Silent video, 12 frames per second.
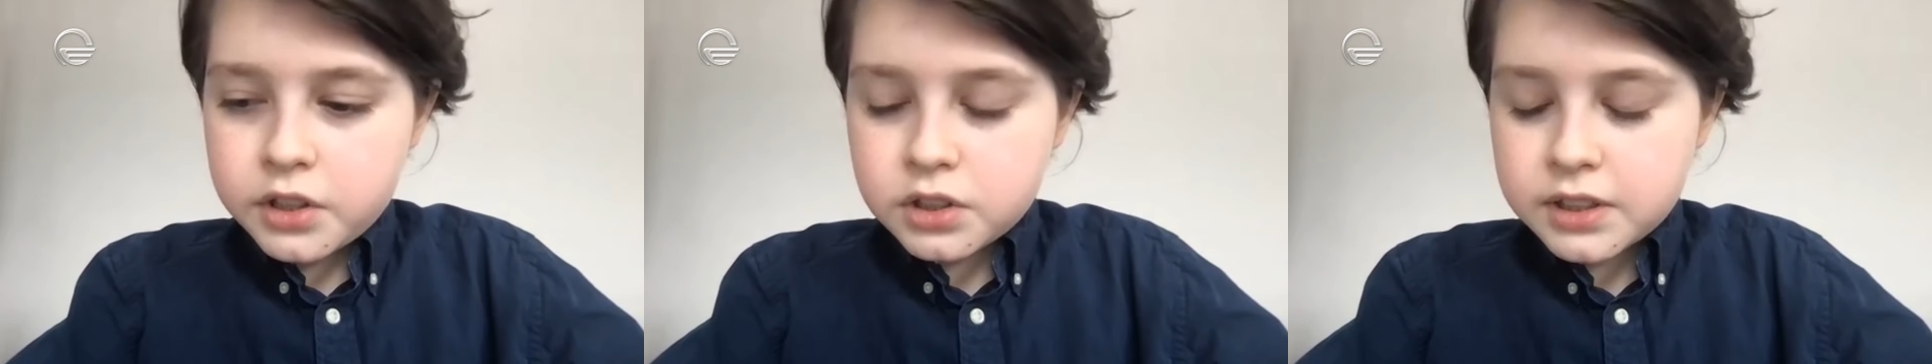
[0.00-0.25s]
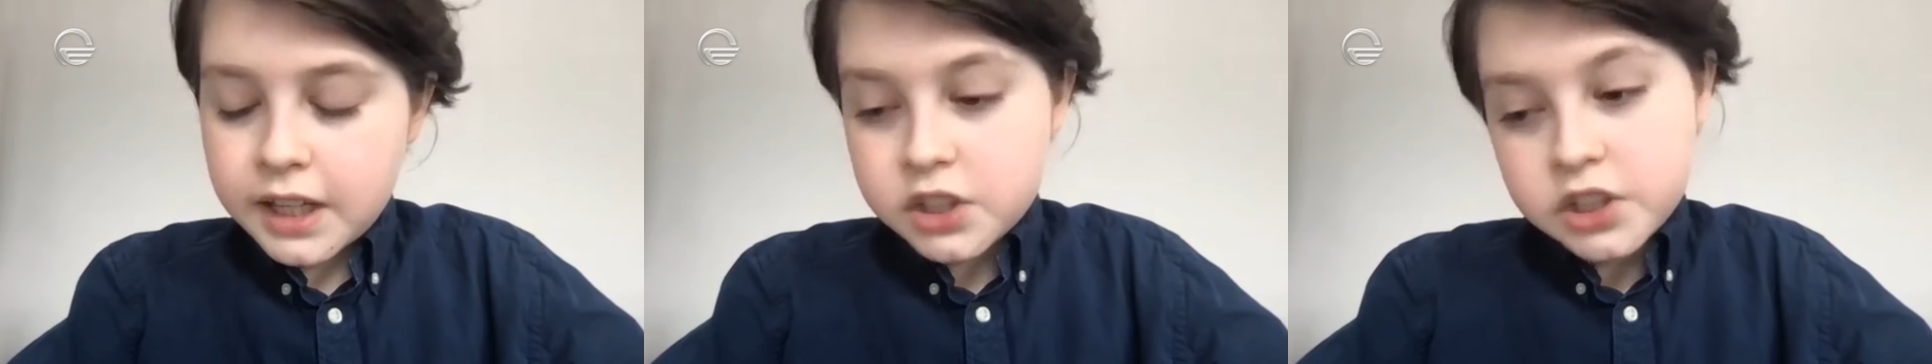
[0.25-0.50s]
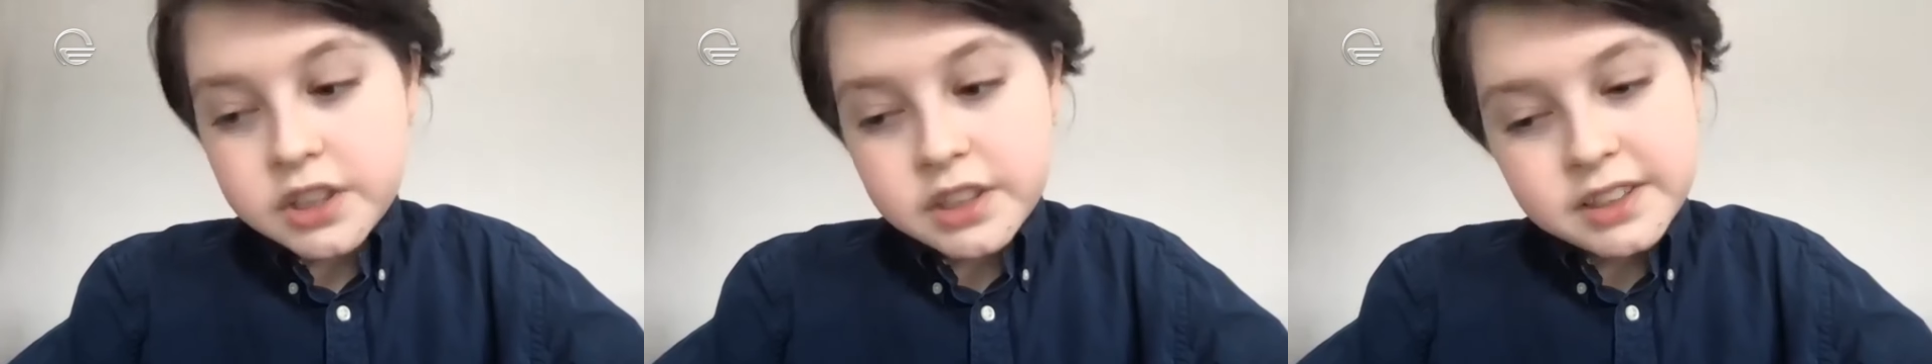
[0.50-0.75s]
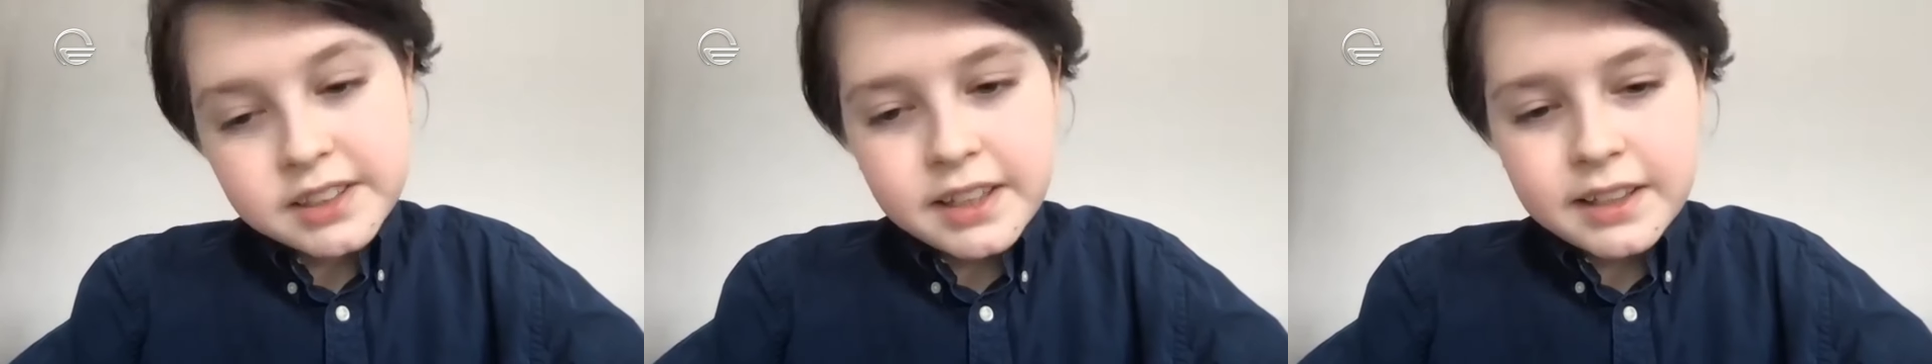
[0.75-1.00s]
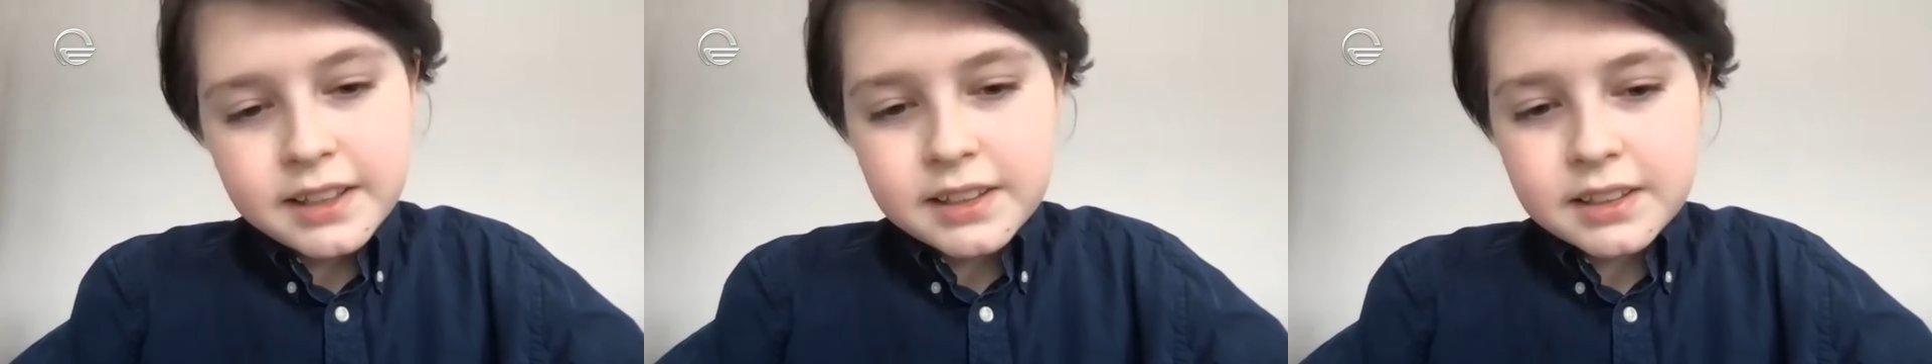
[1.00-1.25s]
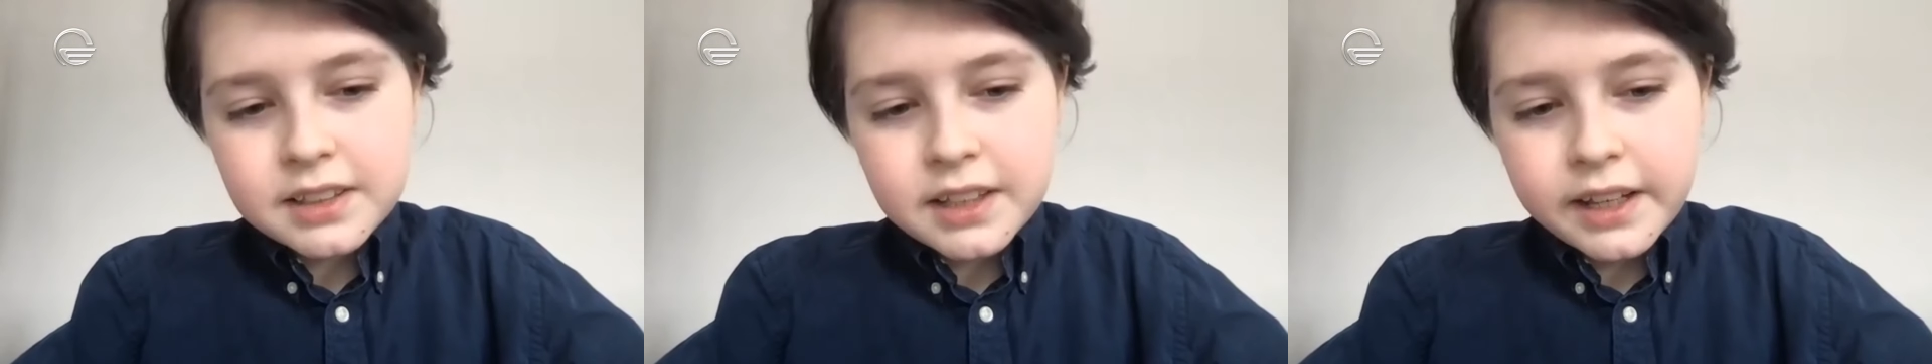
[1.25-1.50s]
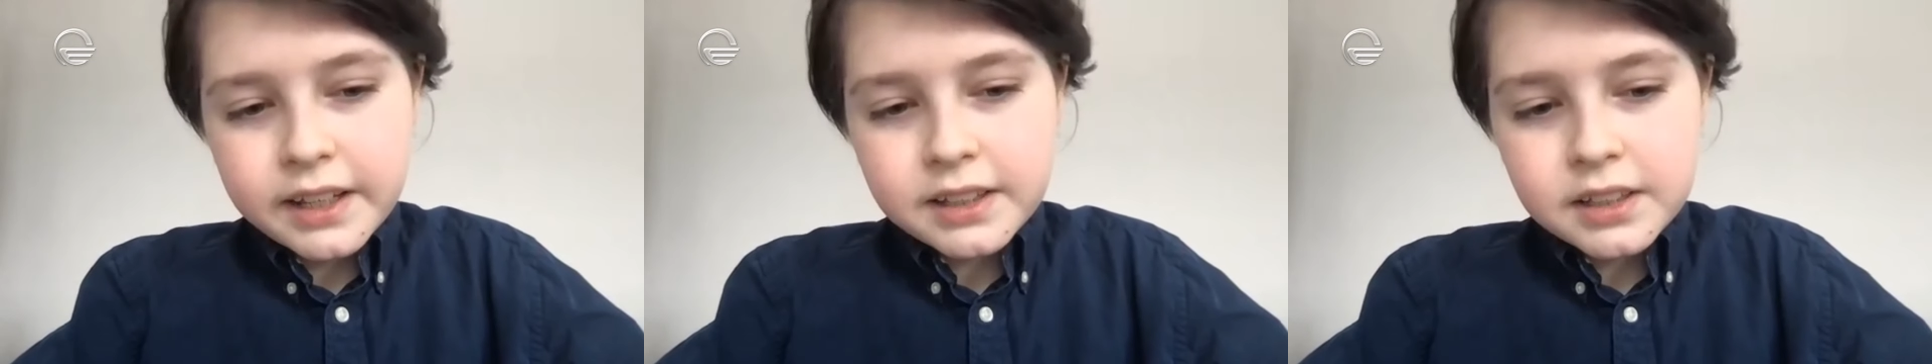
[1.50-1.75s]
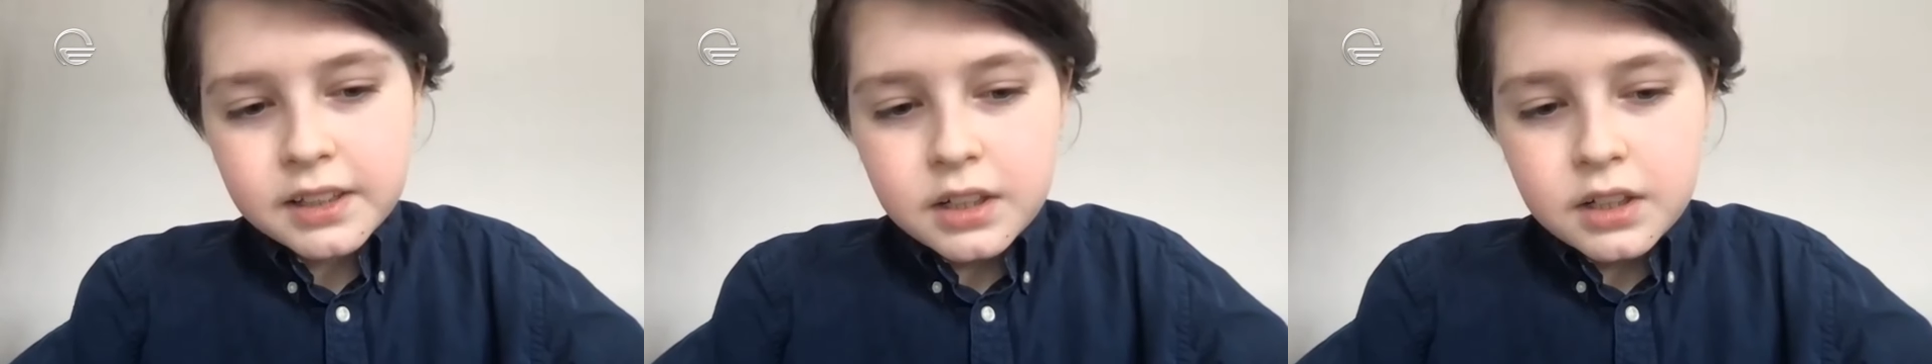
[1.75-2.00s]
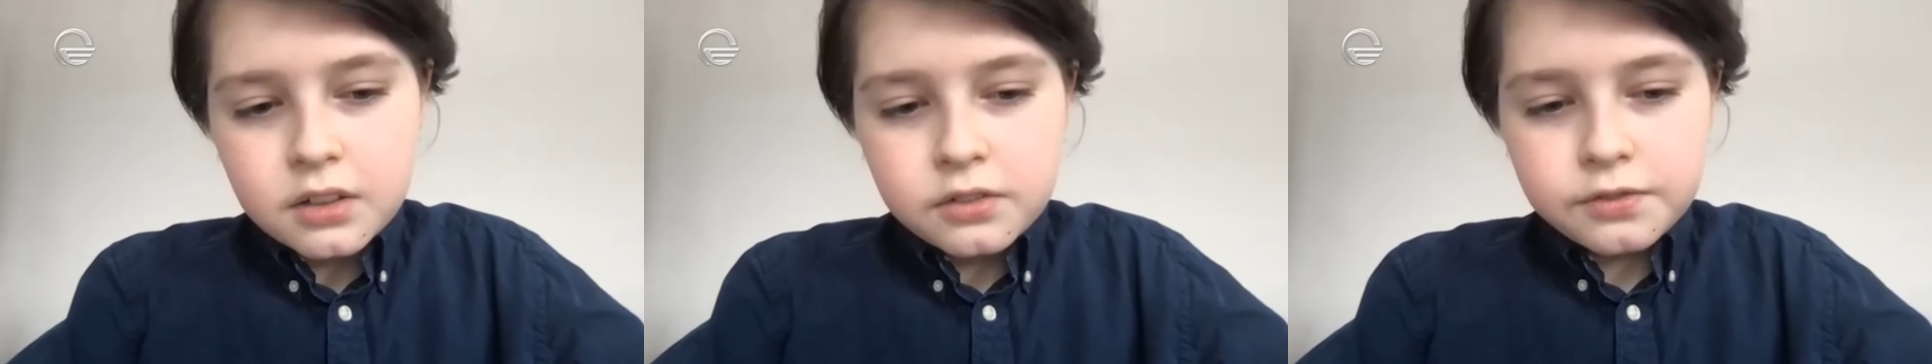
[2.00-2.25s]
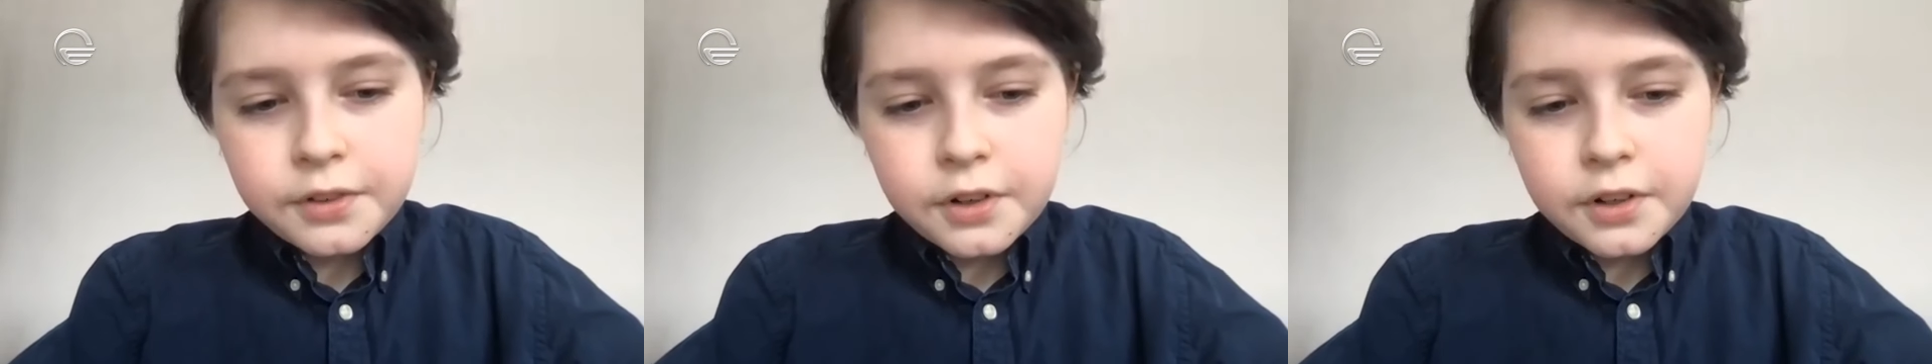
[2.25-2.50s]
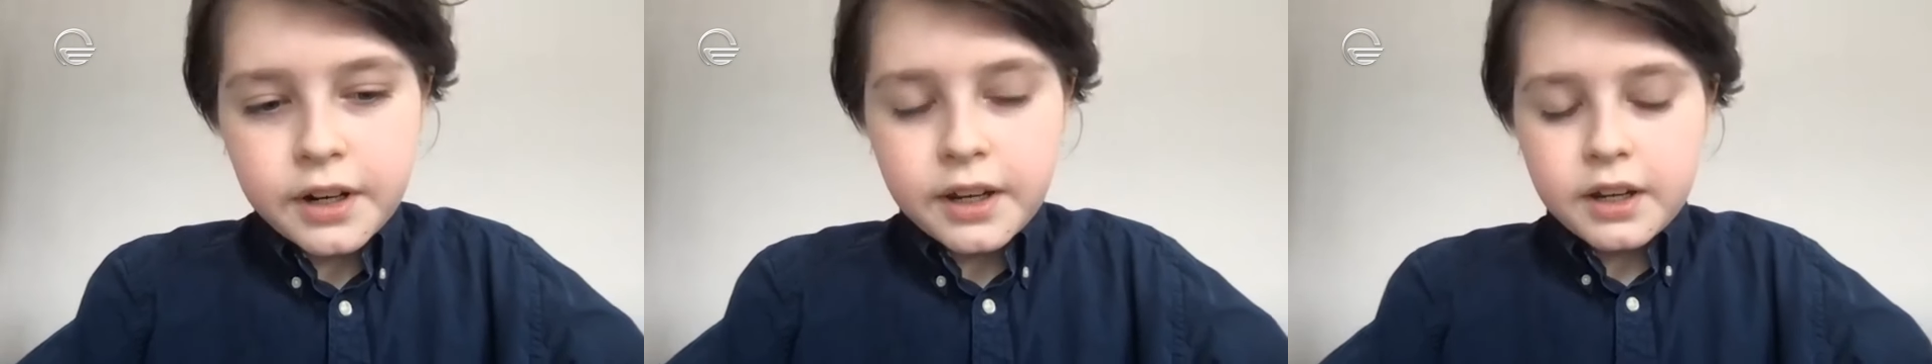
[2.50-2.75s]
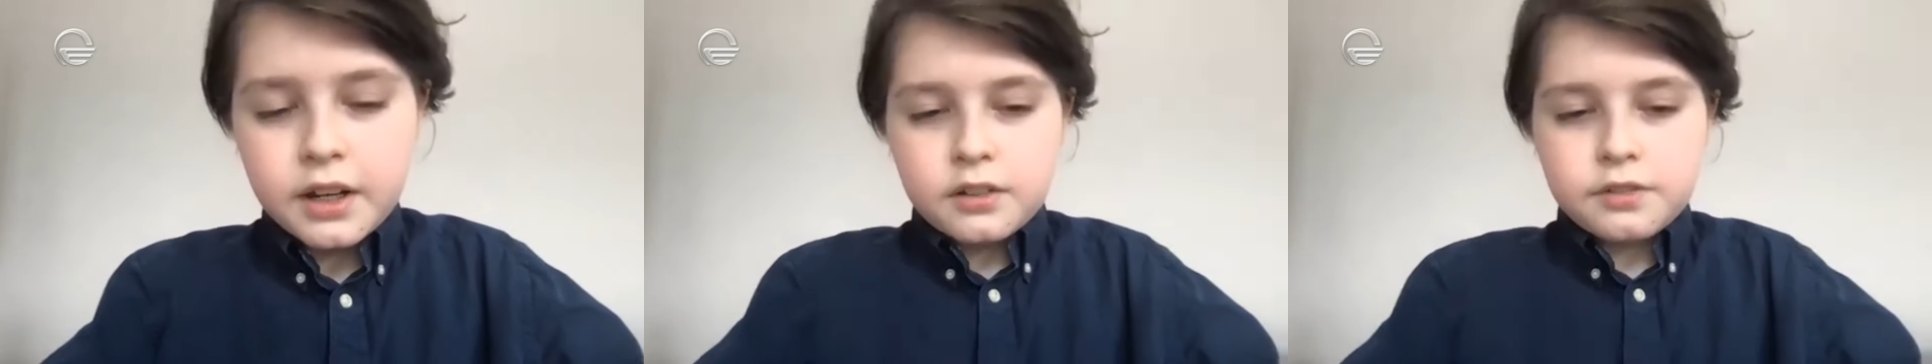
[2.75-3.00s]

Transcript: could actually see it is like for uh,